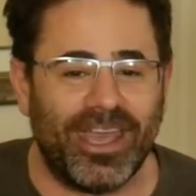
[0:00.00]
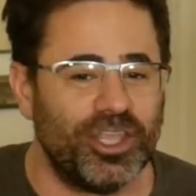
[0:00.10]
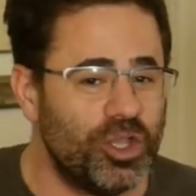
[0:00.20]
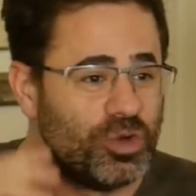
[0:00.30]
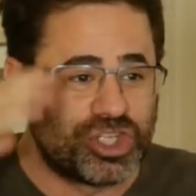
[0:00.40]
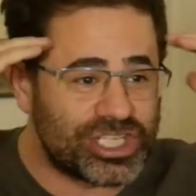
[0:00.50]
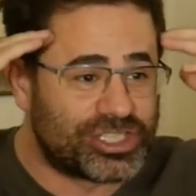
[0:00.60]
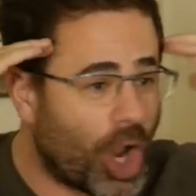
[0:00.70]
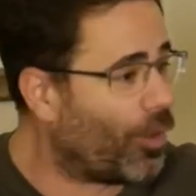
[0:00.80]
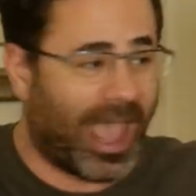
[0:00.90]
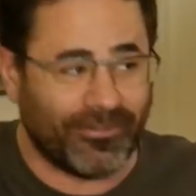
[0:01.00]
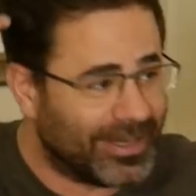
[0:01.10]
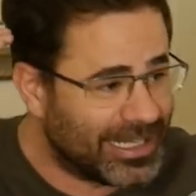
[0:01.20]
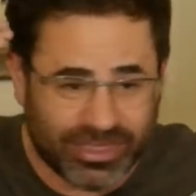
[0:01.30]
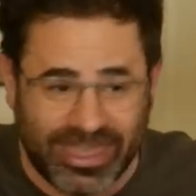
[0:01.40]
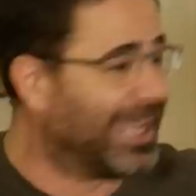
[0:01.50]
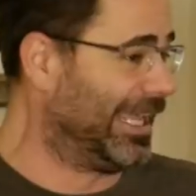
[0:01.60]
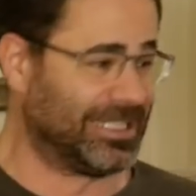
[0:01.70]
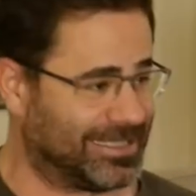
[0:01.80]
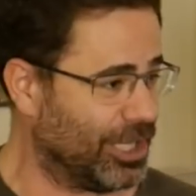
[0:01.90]
that you just don't have any
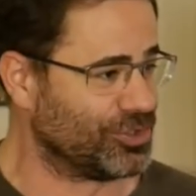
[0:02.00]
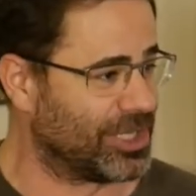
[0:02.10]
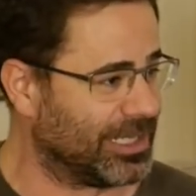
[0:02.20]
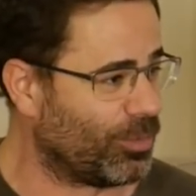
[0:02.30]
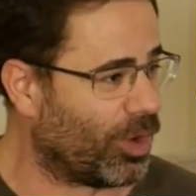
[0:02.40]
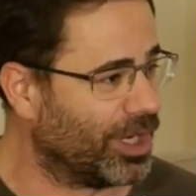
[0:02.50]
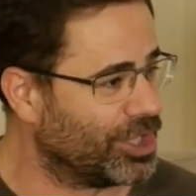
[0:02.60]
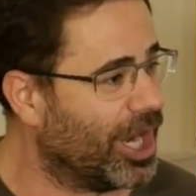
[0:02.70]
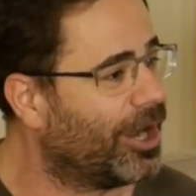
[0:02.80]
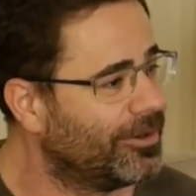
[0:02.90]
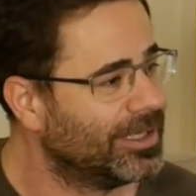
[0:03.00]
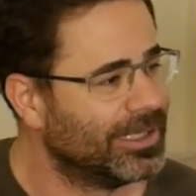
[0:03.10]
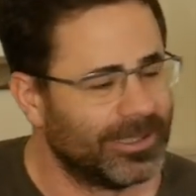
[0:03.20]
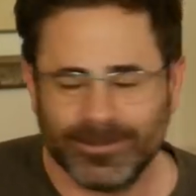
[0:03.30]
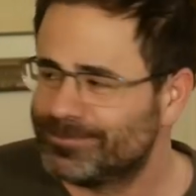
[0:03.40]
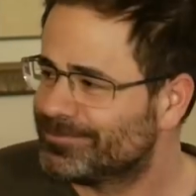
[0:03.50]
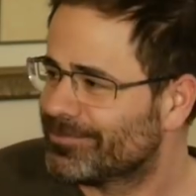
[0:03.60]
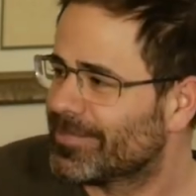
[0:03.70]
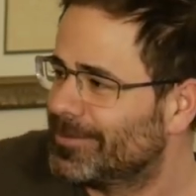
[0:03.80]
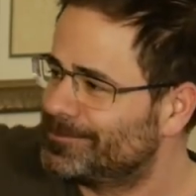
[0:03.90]
thinking skills anymore, you know? Right. Well,